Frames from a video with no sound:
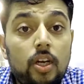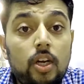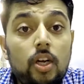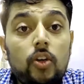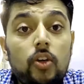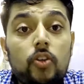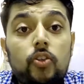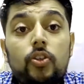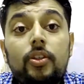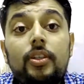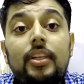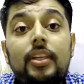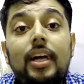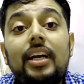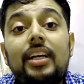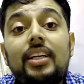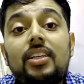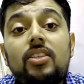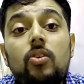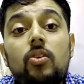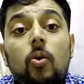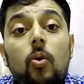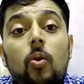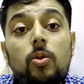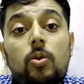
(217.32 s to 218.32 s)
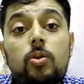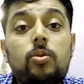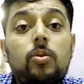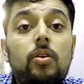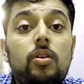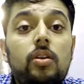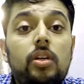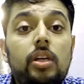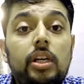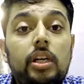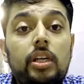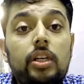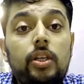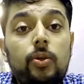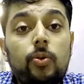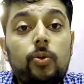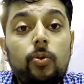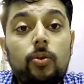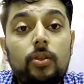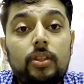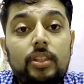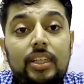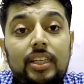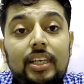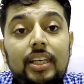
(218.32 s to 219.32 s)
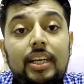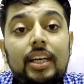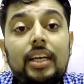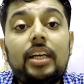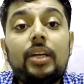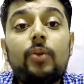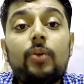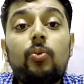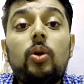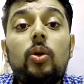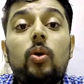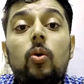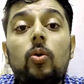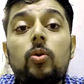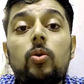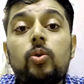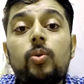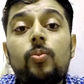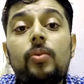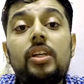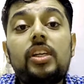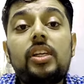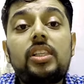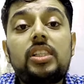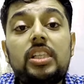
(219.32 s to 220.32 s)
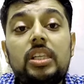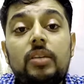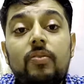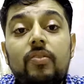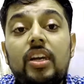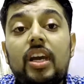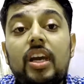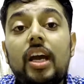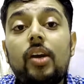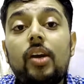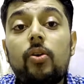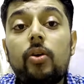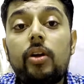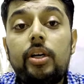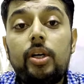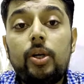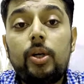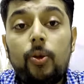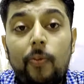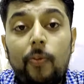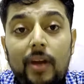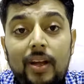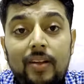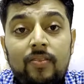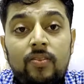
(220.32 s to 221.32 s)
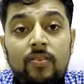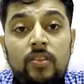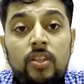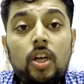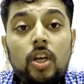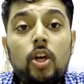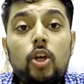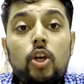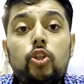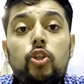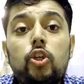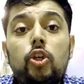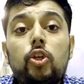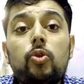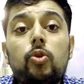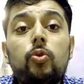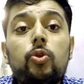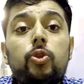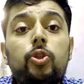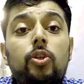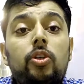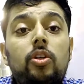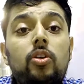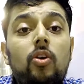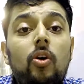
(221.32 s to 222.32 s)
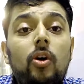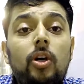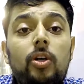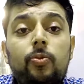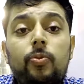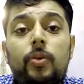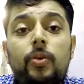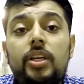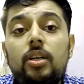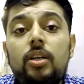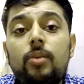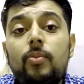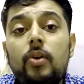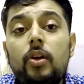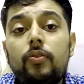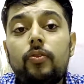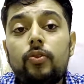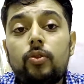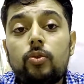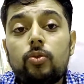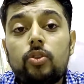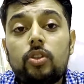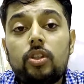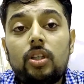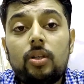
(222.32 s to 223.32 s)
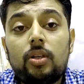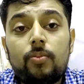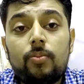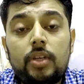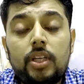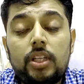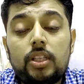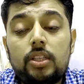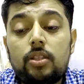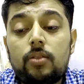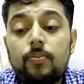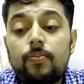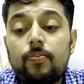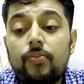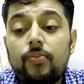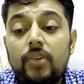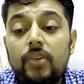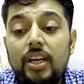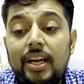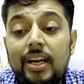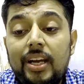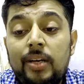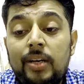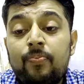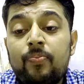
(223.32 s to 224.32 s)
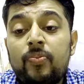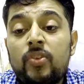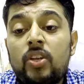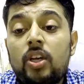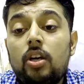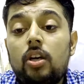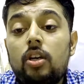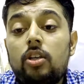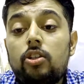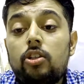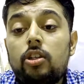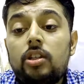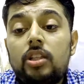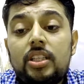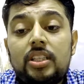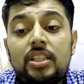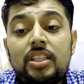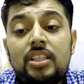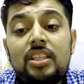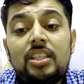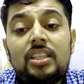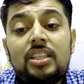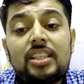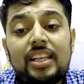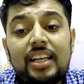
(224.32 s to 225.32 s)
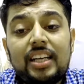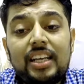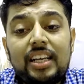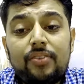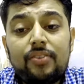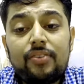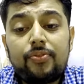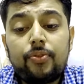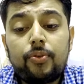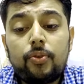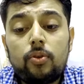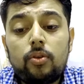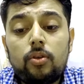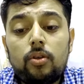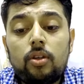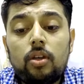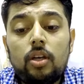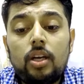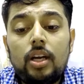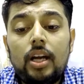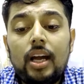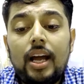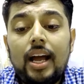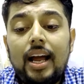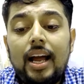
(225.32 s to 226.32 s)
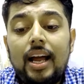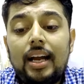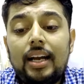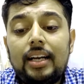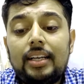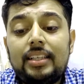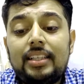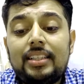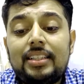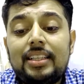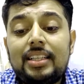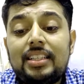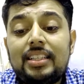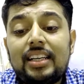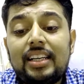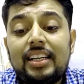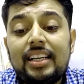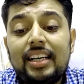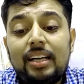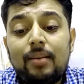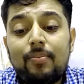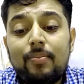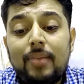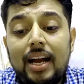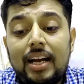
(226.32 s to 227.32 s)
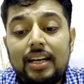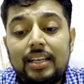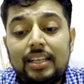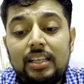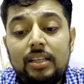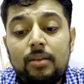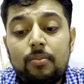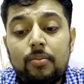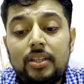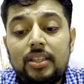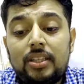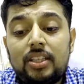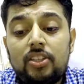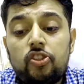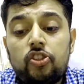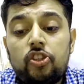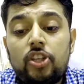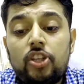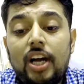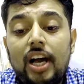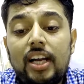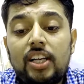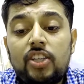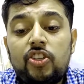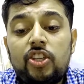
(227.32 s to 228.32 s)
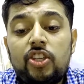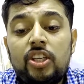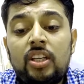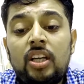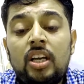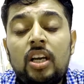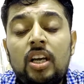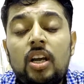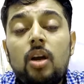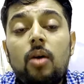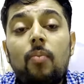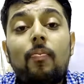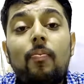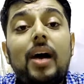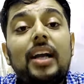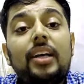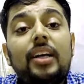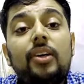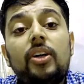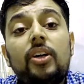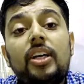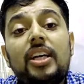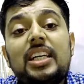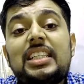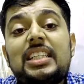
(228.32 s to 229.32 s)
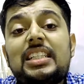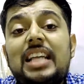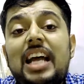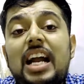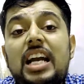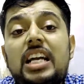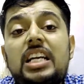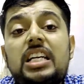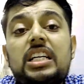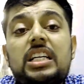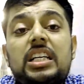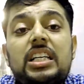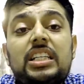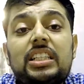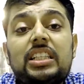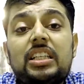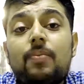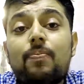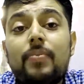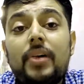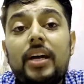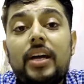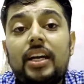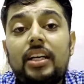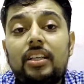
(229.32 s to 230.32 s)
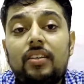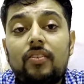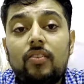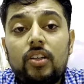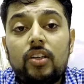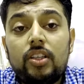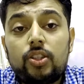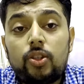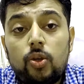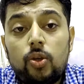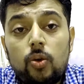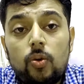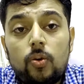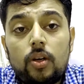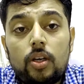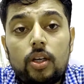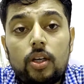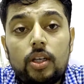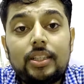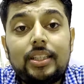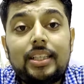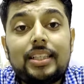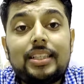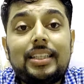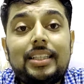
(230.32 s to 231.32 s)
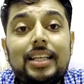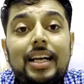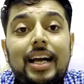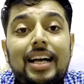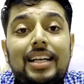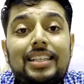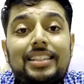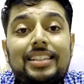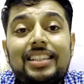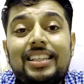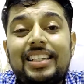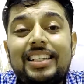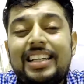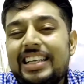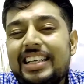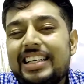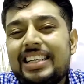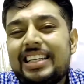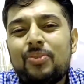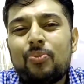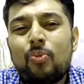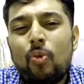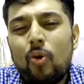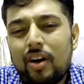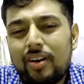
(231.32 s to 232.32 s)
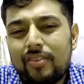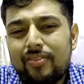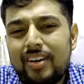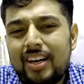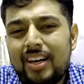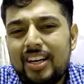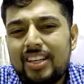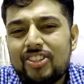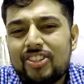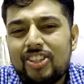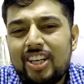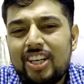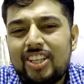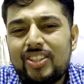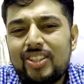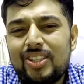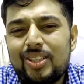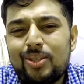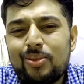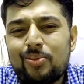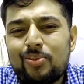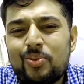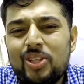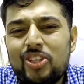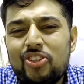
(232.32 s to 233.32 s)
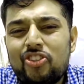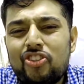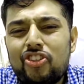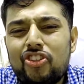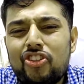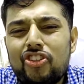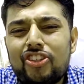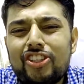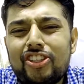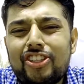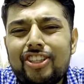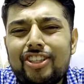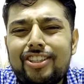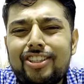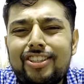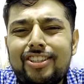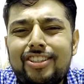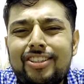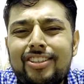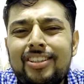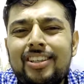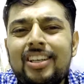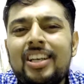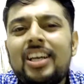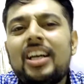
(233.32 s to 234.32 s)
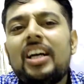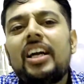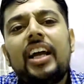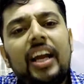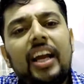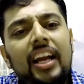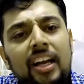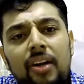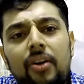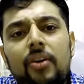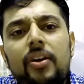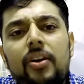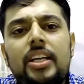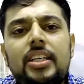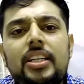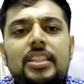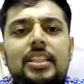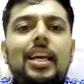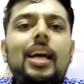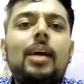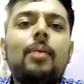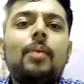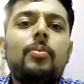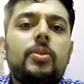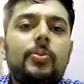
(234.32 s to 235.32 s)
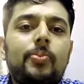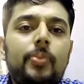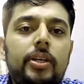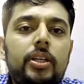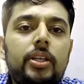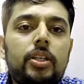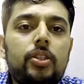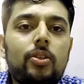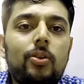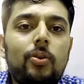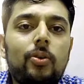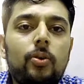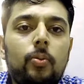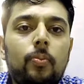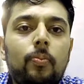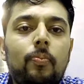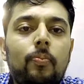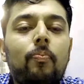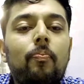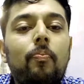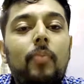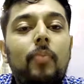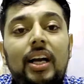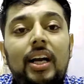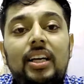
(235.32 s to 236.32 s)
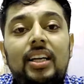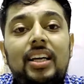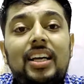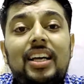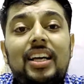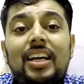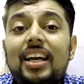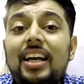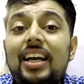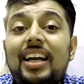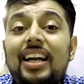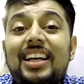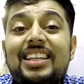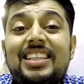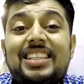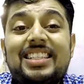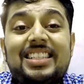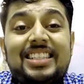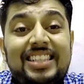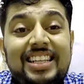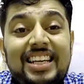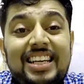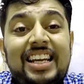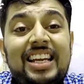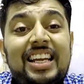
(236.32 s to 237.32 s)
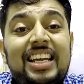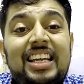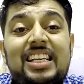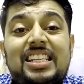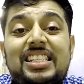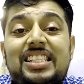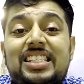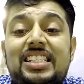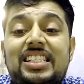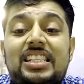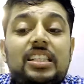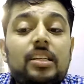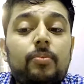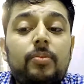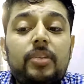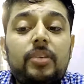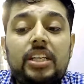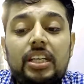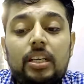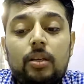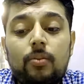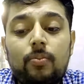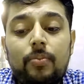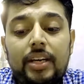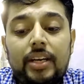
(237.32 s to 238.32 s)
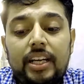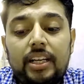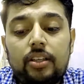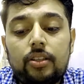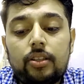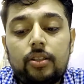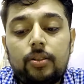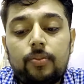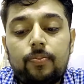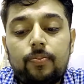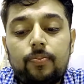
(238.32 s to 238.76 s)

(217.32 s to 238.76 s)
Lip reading: So that is also a really cool thing. It will also be receiving Android 12. So you should not worry about future updates, right? So this is a great phone and this has a great battery, but the charging by today's standard is comparatively slower. This has an 18 watt fast charging, which in today's time is pretty slow, but still isn't a deal breaker.